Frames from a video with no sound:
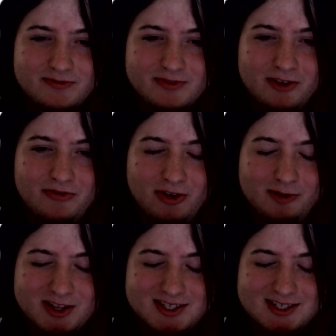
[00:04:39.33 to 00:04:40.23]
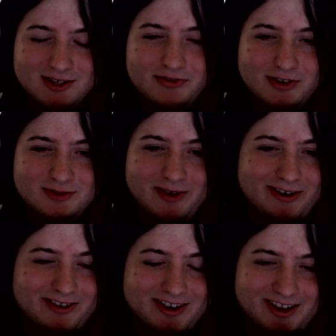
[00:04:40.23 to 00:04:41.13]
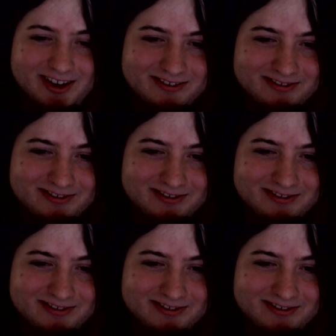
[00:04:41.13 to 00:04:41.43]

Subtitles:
a film that still feels modern today.